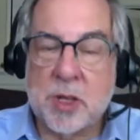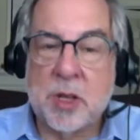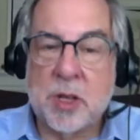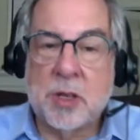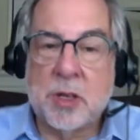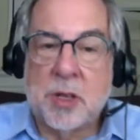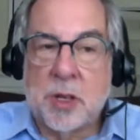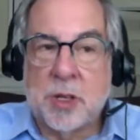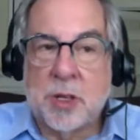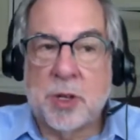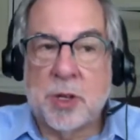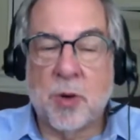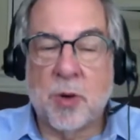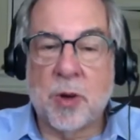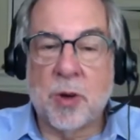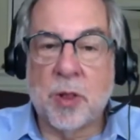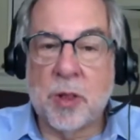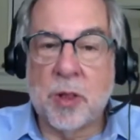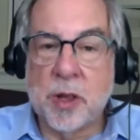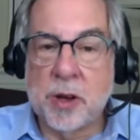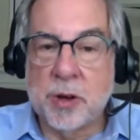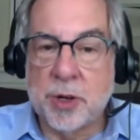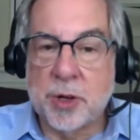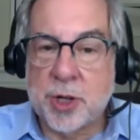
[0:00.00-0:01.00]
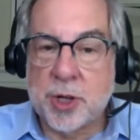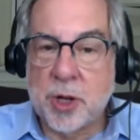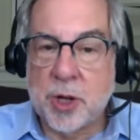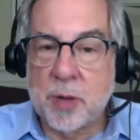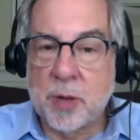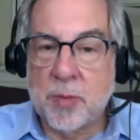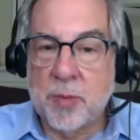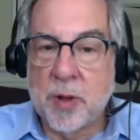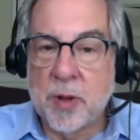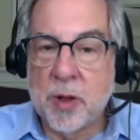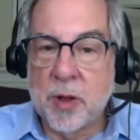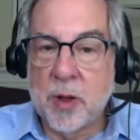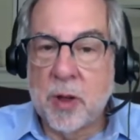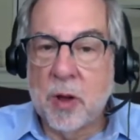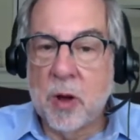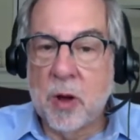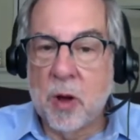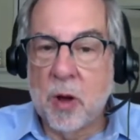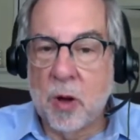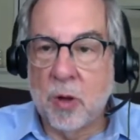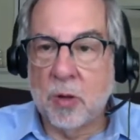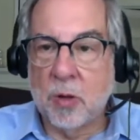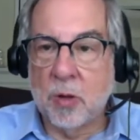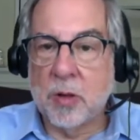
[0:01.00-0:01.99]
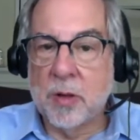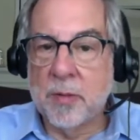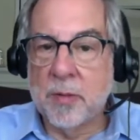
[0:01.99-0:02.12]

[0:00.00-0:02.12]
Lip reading: does your leadership hold?